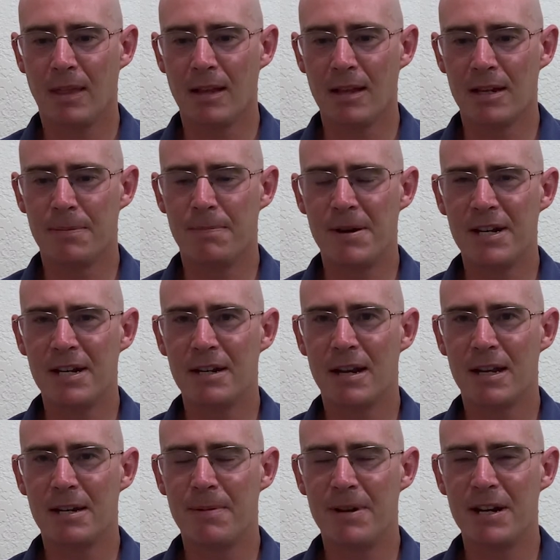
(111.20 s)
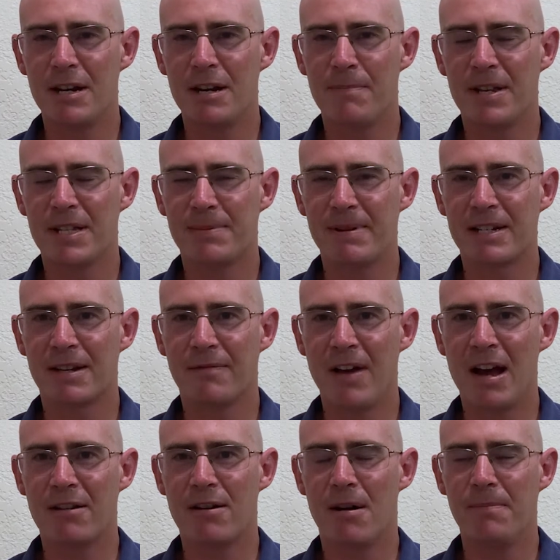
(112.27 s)
To put it in perspective
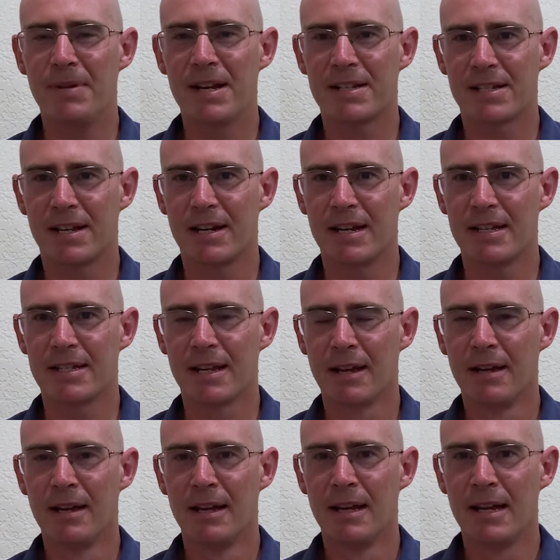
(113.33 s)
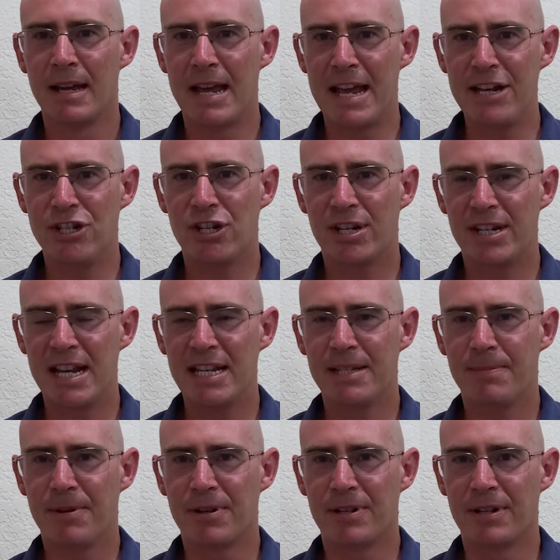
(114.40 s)
how complex it is, each
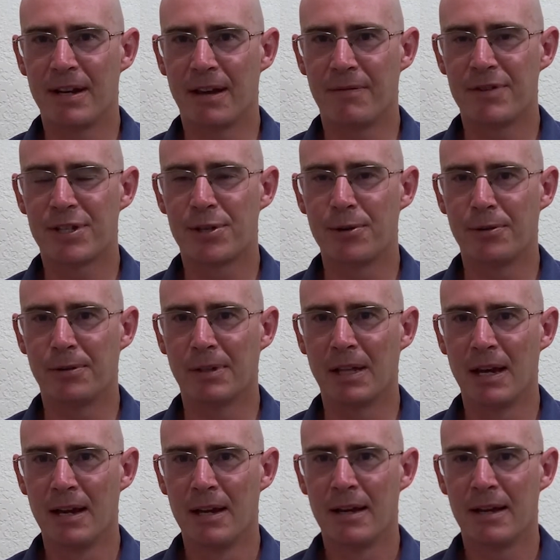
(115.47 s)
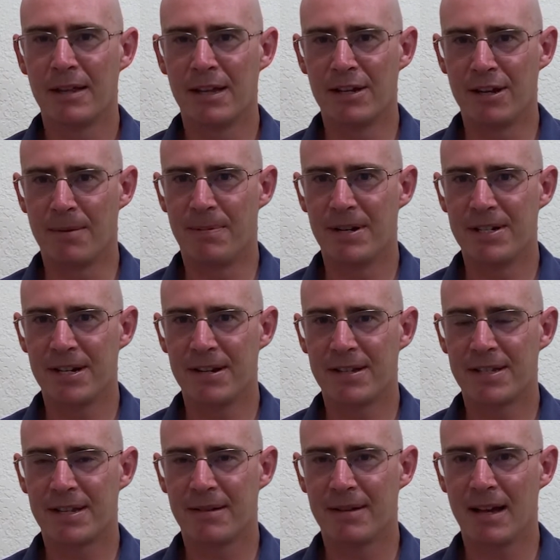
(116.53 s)
teaspoon of stool that you
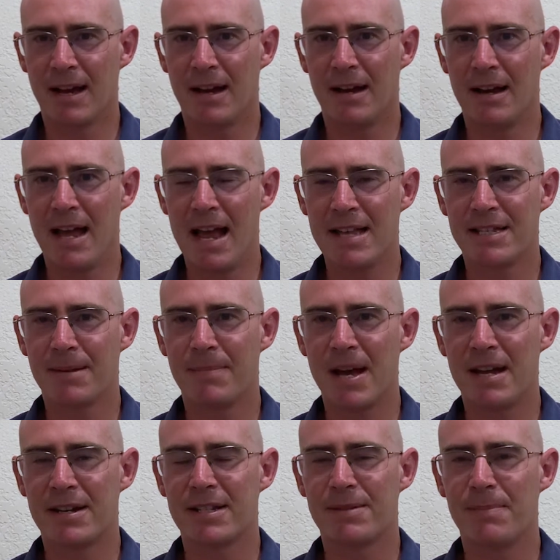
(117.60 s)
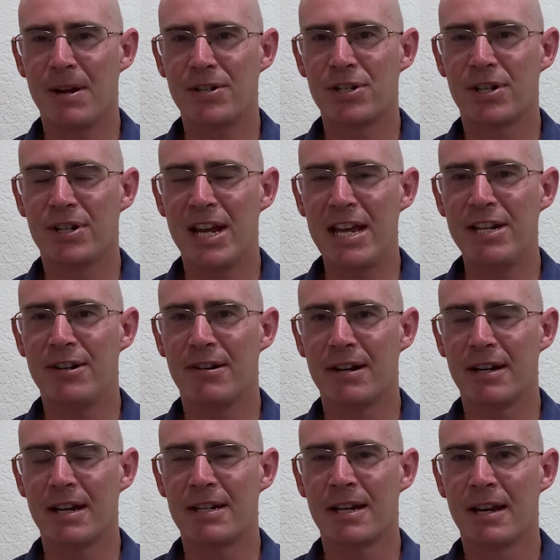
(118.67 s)
produce has about as much data
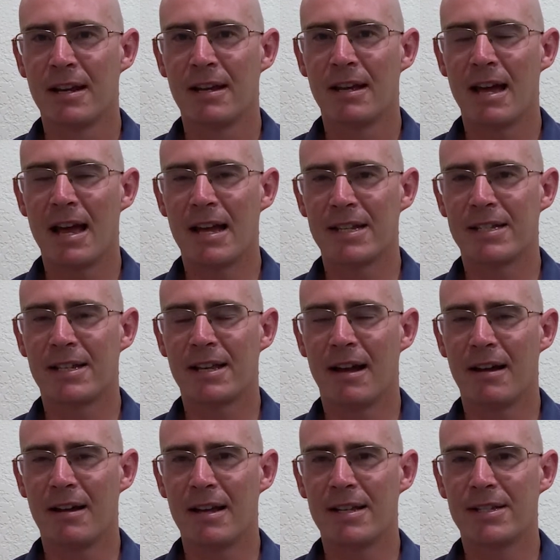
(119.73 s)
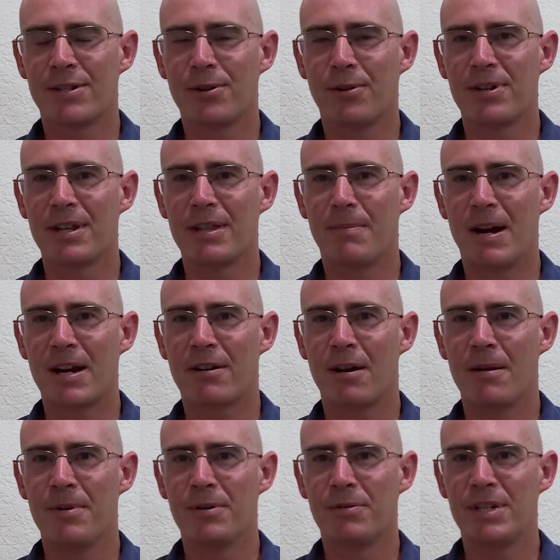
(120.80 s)
in it as stored in the
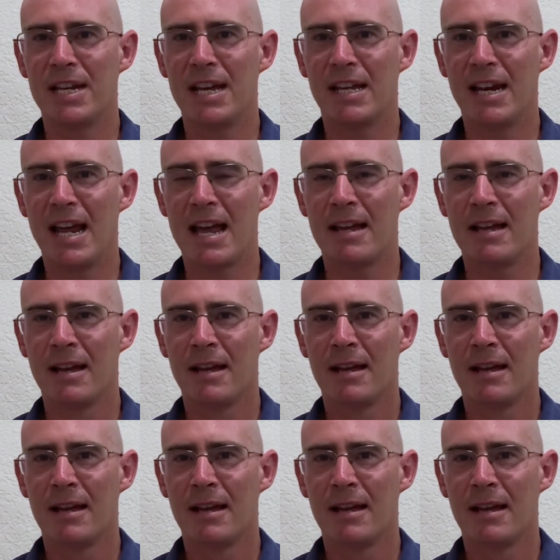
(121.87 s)
microbial DNA